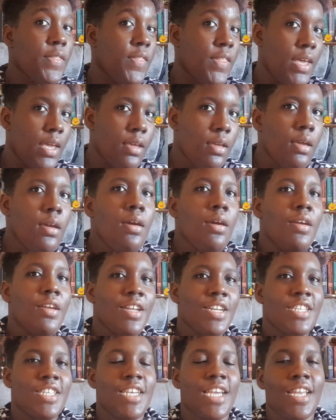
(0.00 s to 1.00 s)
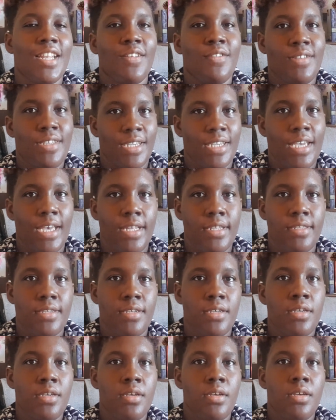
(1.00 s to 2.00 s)
thing. You can check it out to get,
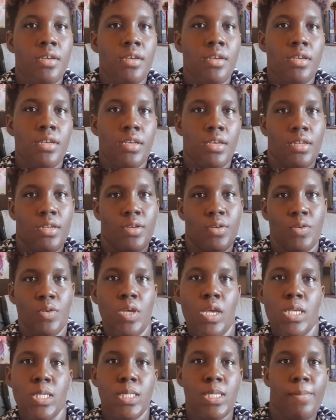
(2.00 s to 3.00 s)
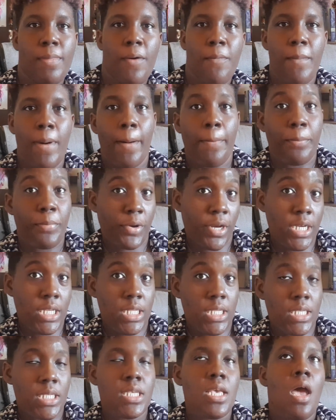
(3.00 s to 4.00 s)
you know, some of my
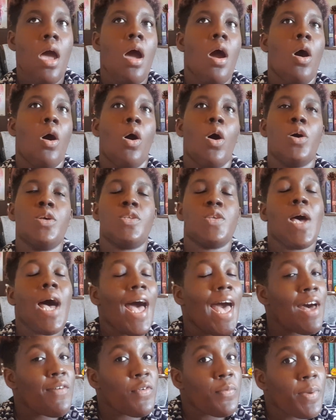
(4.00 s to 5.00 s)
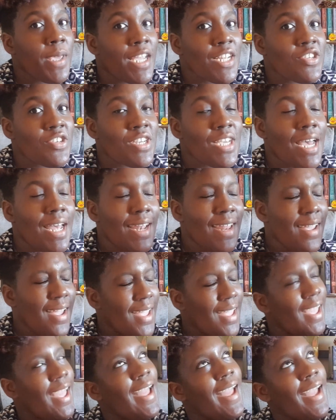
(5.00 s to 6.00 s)
prints. Also, I have a Patreon.
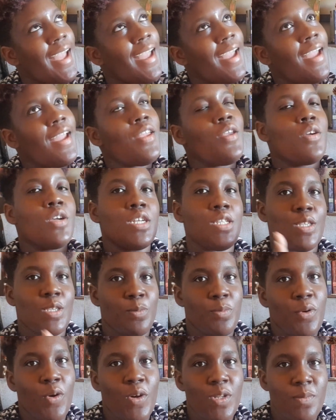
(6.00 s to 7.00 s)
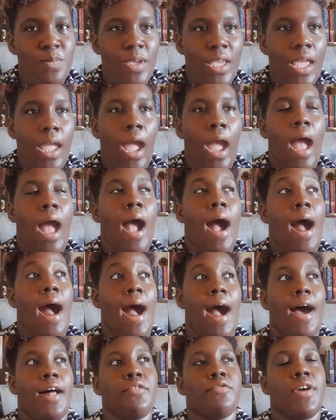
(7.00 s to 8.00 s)
Yay! You could support me.
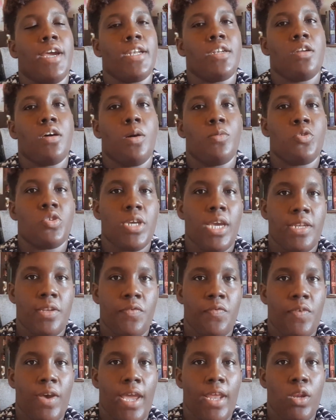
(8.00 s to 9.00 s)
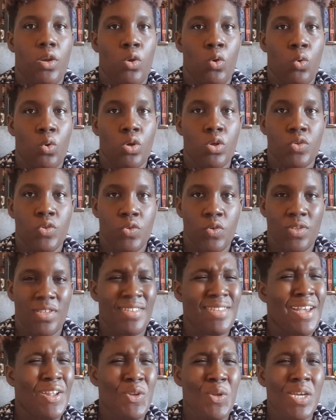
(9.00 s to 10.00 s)
And right now I'm trying to find local sources.
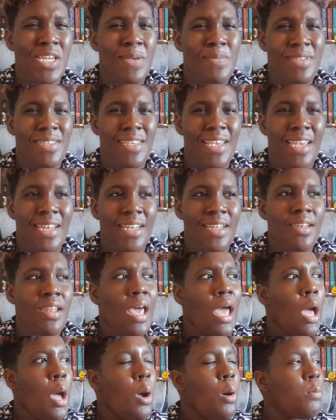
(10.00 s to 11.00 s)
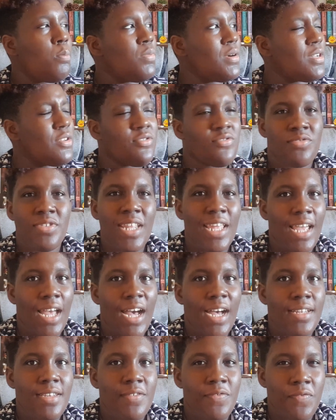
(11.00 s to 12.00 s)
I know I keep saying it, but it's really
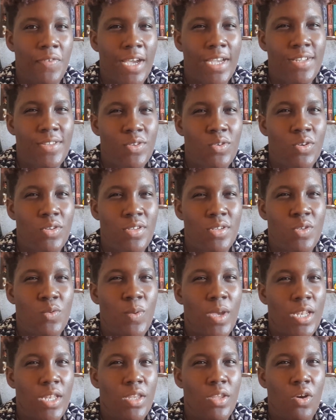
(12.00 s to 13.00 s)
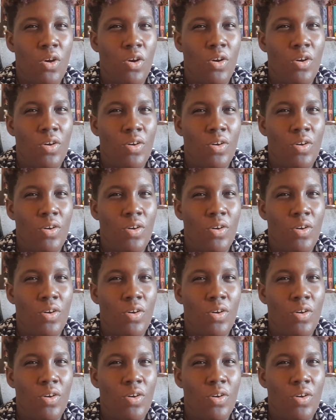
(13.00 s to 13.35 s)
hard to find sources when you're